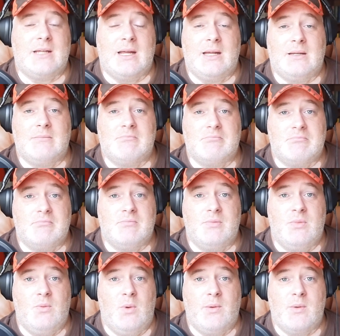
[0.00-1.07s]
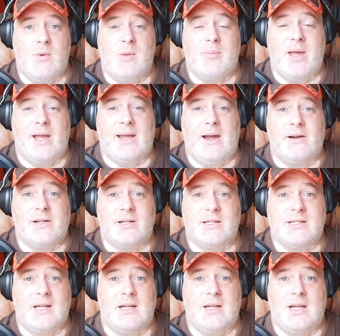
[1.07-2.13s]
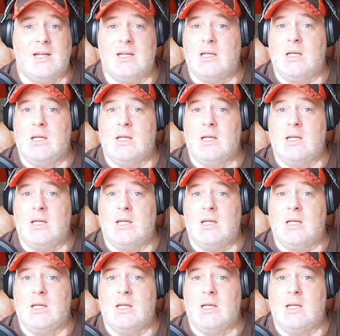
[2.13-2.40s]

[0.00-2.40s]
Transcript: And when we went back out on Sunday,